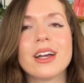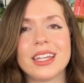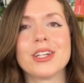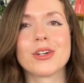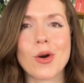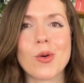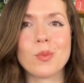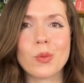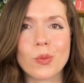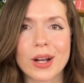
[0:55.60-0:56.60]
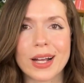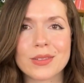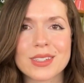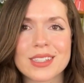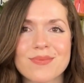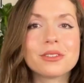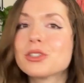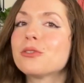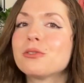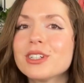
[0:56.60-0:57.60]
in your home workouts.
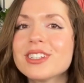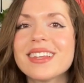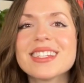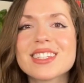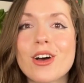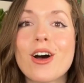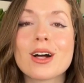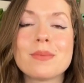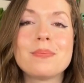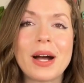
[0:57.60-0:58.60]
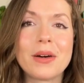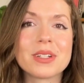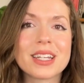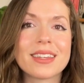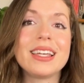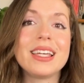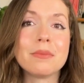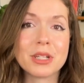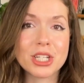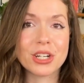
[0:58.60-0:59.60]
So first, let's talk about the
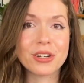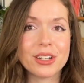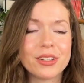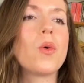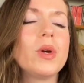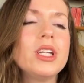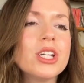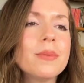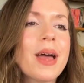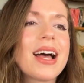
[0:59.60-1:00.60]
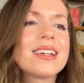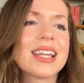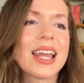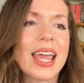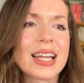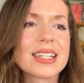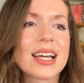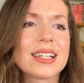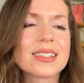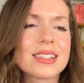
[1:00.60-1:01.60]
material. WeGym has an
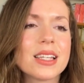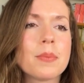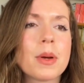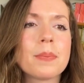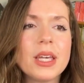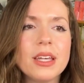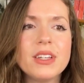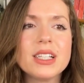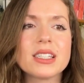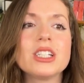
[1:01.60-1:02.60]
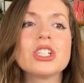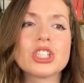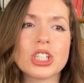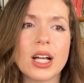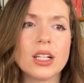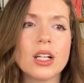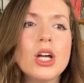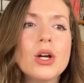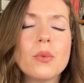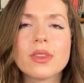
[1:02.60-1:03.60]
anti-slip P V C shell
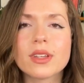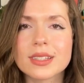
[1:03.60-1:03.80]
with a